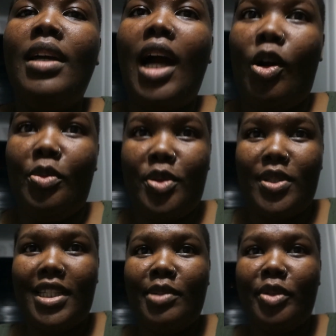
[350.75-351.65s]
I hope to
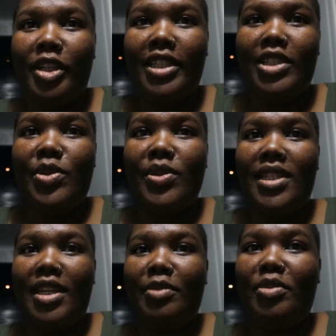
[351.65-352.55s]
sleep early
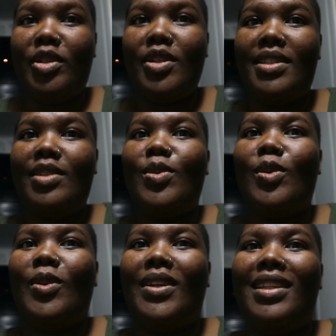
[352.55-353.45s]
today because it's all
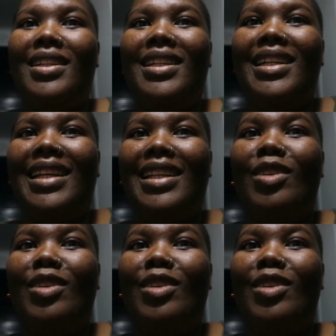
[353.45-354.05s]
I'm thinking